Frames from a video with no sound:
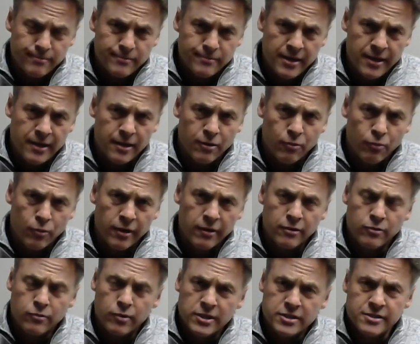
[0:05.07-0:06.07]
Now, one of the
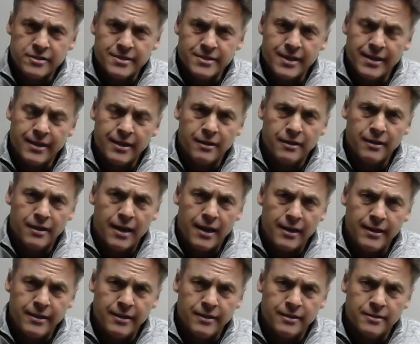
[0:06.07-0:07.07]
questions I get a lot
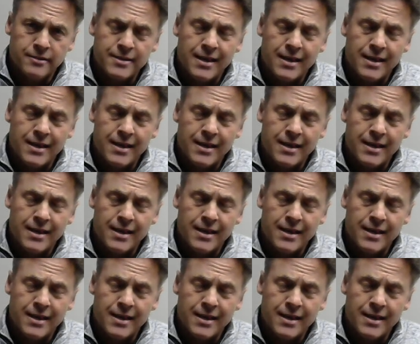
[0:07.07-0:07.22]
is,